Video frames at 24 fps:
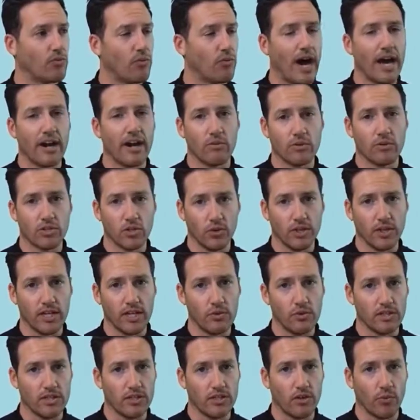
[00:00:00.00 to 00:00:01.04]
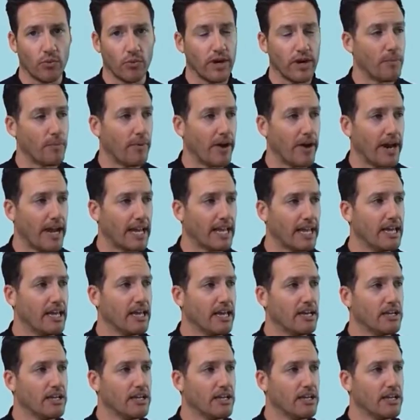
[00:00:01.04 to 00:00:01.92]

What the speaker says: rider was only using the rear brake.